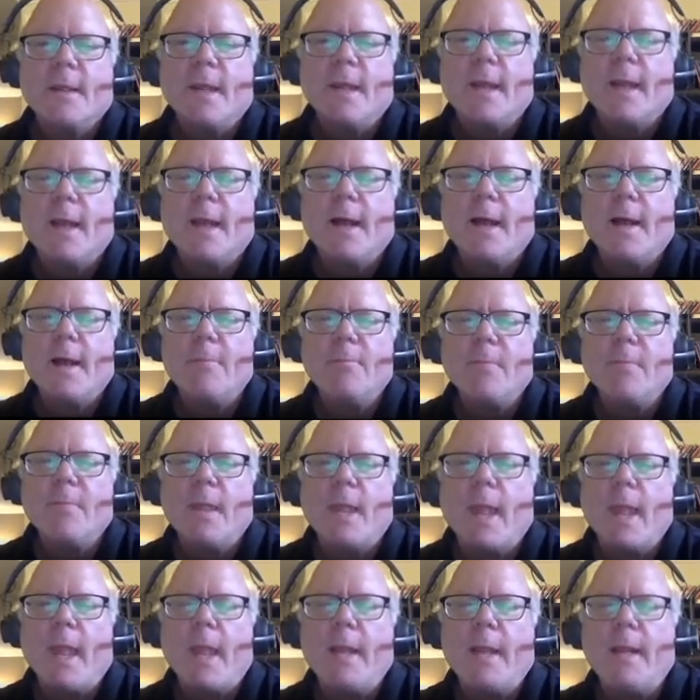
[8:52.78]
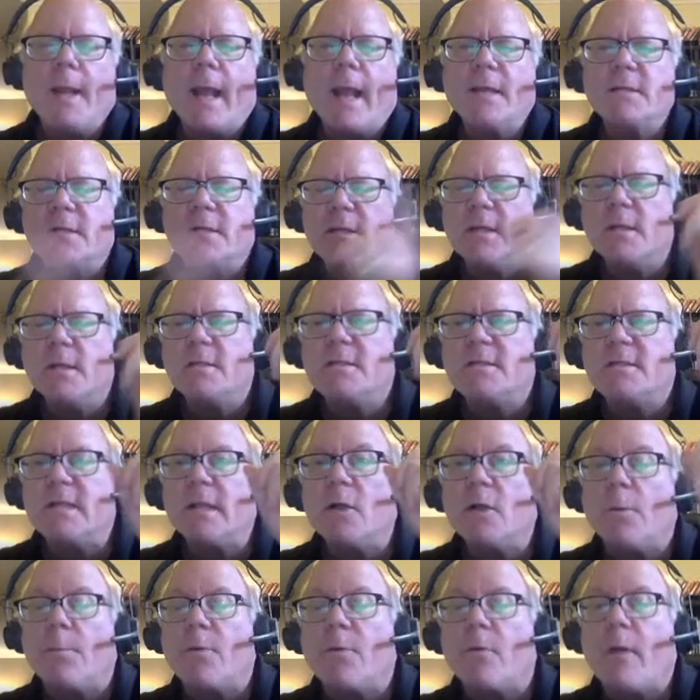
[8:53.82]
And it's
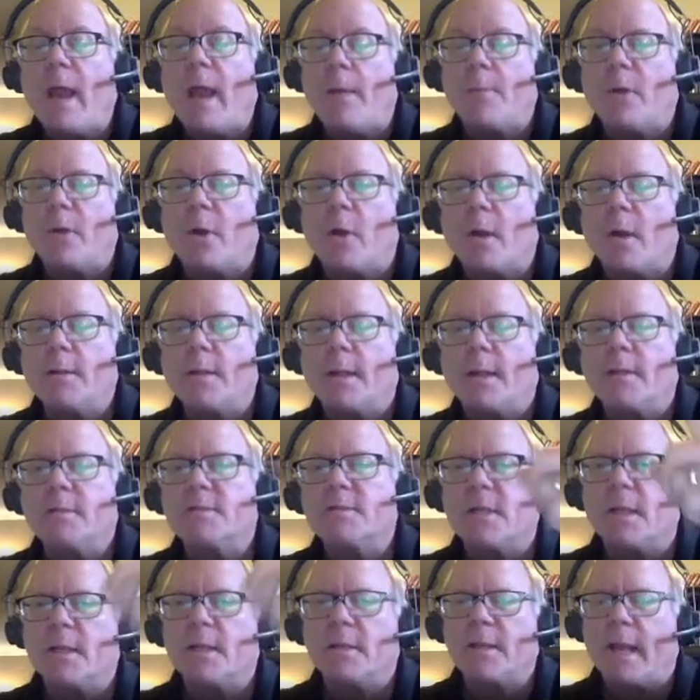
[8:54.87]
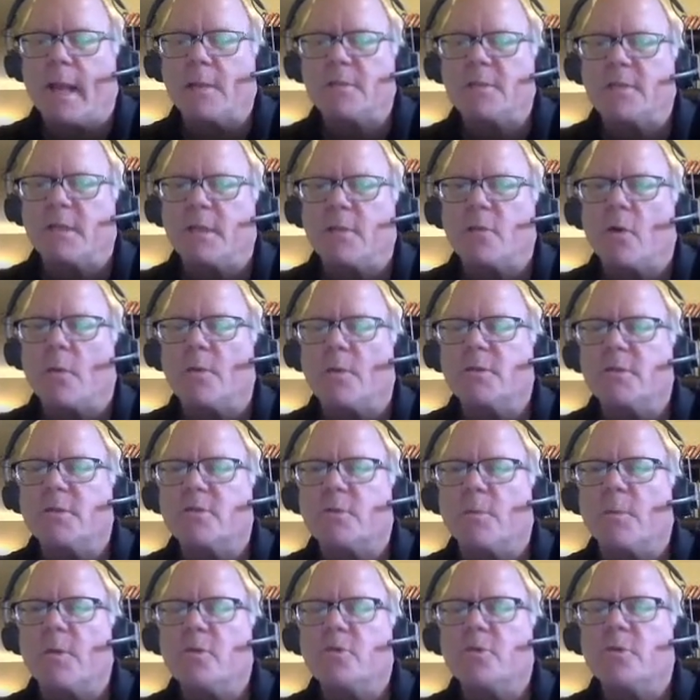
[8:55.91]
single parameter, unlike say Gaussian normal
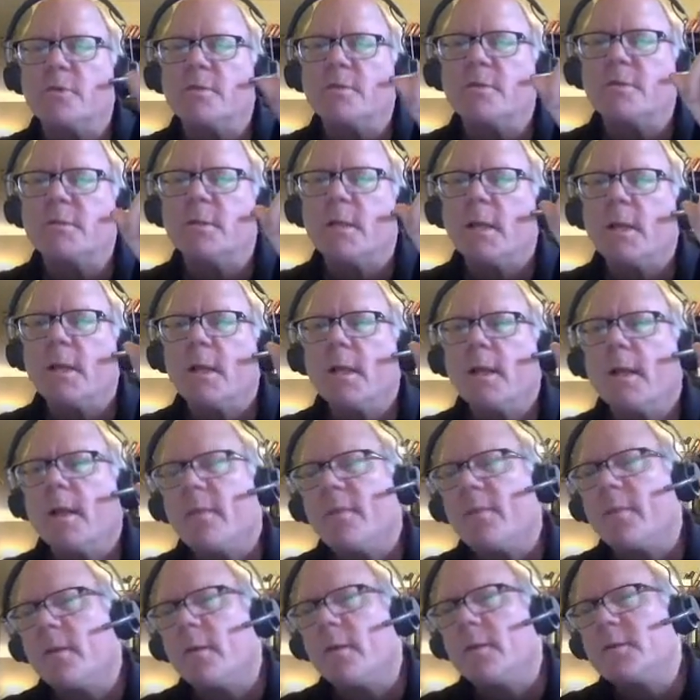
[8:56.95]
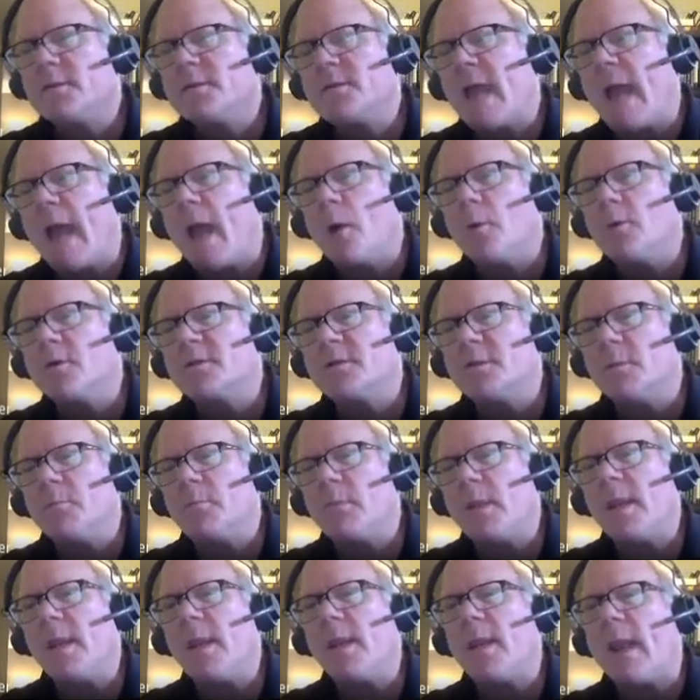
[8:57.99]
distributions. The tau is the
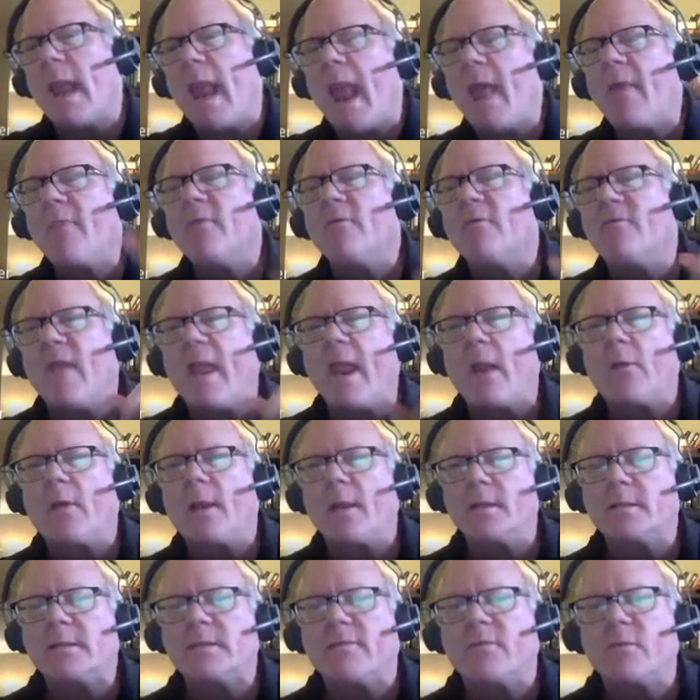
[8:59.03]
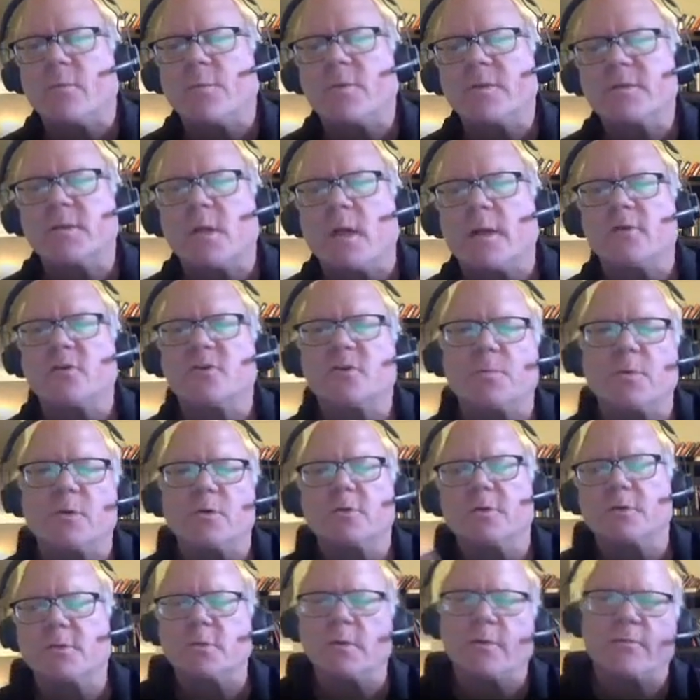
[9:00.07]
mean and the variance of the Poisson
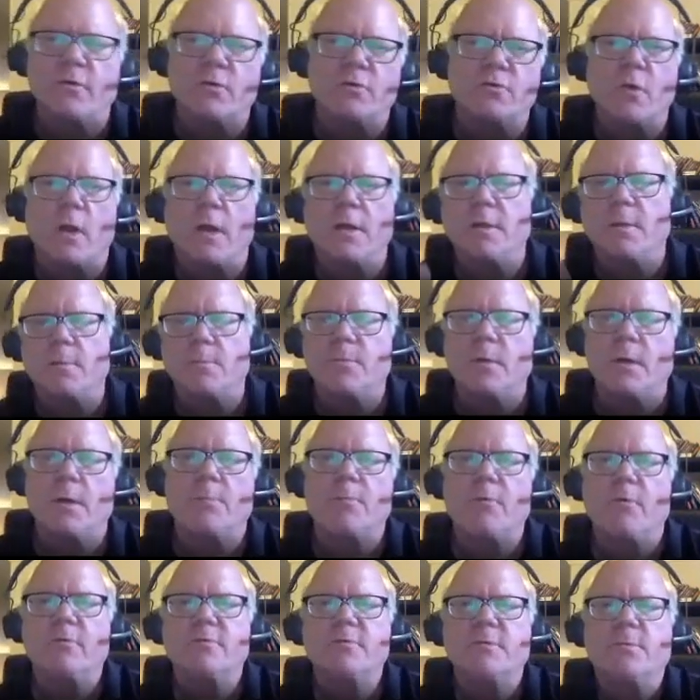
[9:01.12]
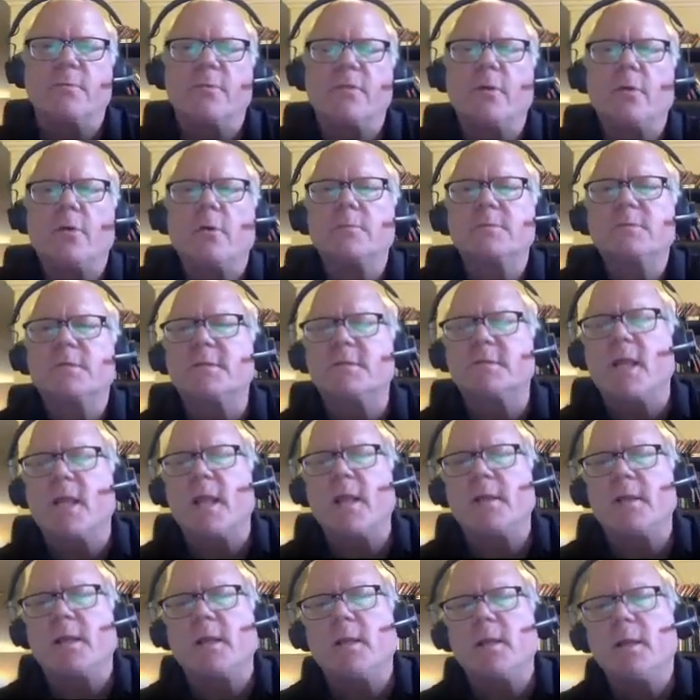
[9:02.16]
distribution. So if you're trying to prove some theorems, it's
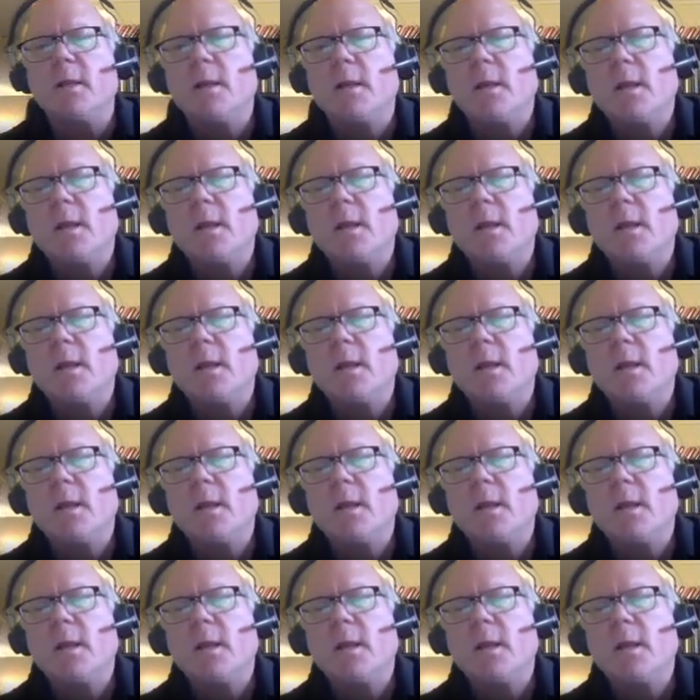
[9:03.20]
handy.